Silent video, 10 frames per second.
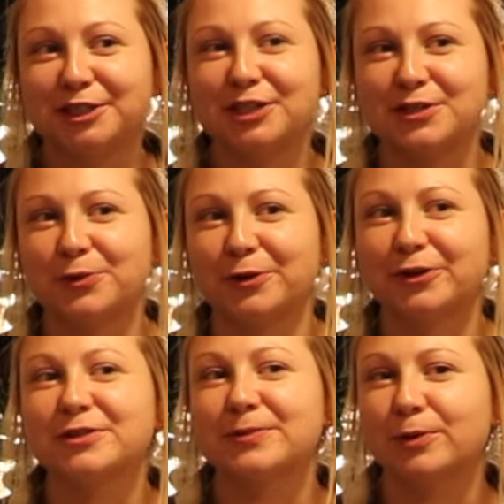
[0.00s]
just
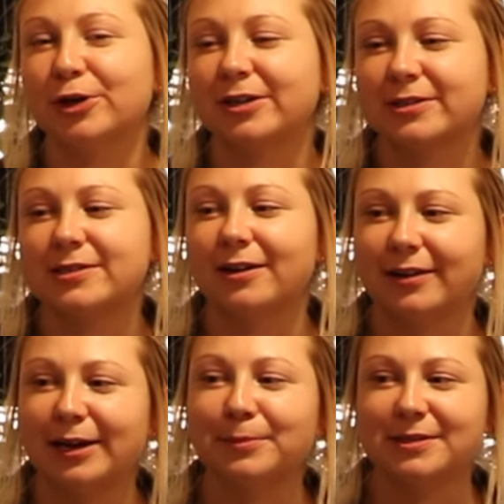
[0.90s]
ordered some hooks
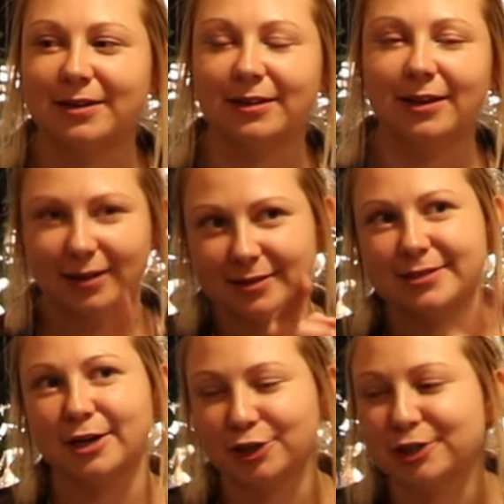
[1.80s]
on Amazon that can
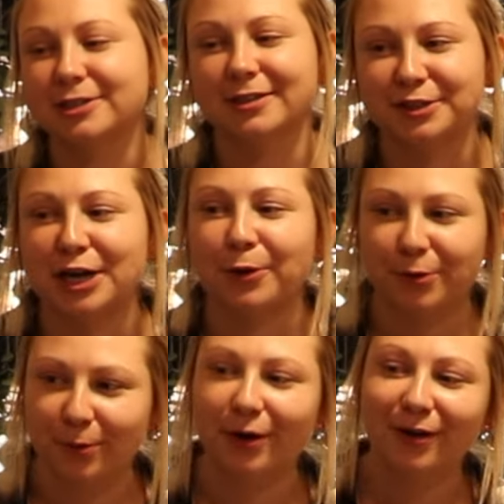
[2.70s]
suction to the
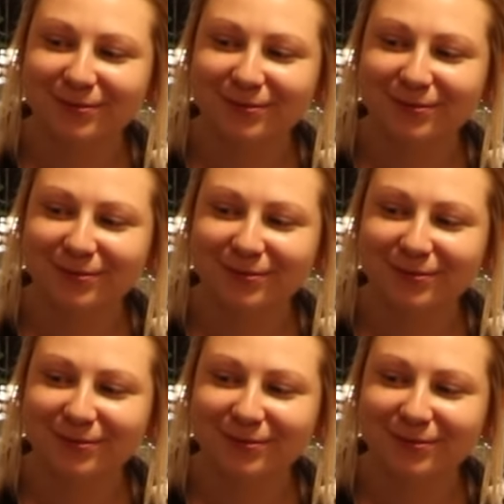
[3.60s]
shower wall.